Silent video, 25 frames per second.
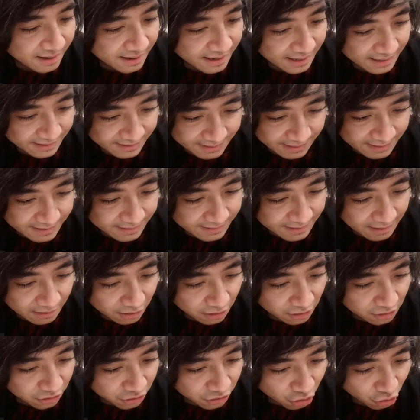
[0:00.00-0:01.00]
a
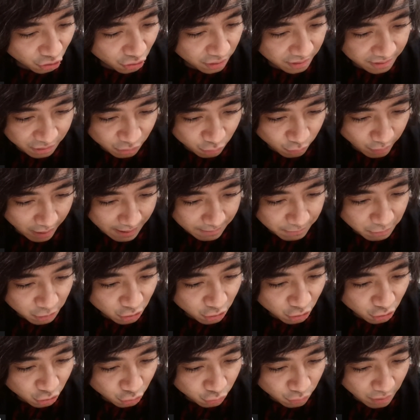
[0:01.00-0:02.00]
six-cylinder
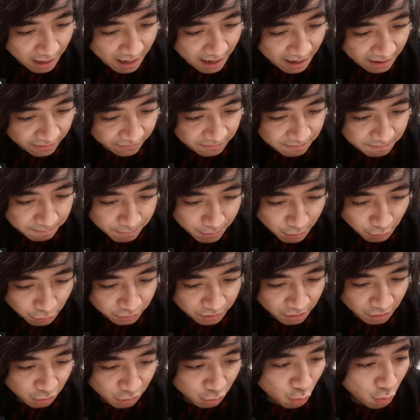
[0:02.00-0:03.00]
Grammar drive built
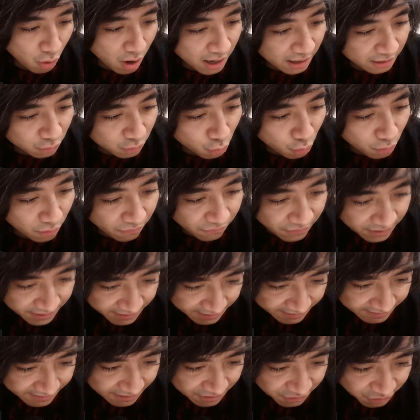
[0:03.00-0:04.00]
on quad-core
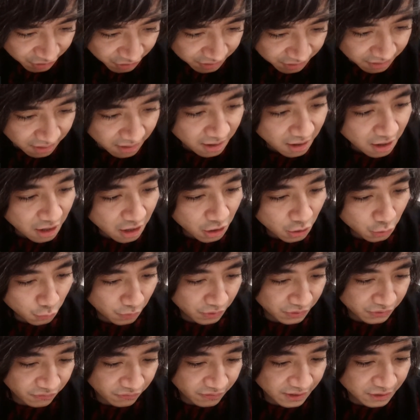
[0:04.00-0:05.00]
physics engine,
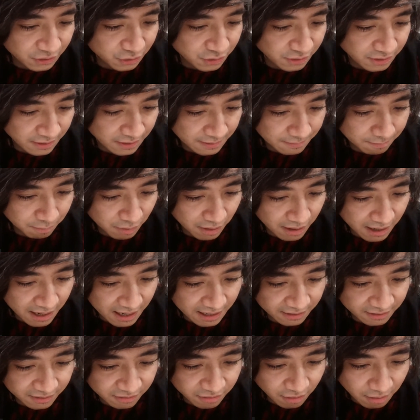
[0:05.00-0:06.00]
which features an
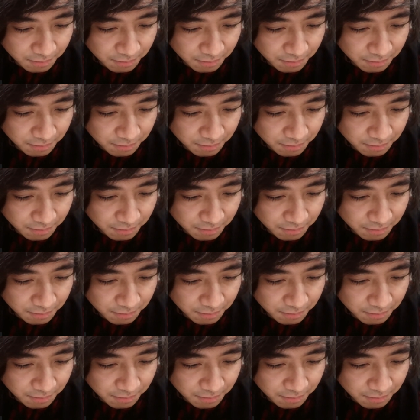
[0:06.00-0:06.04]
applied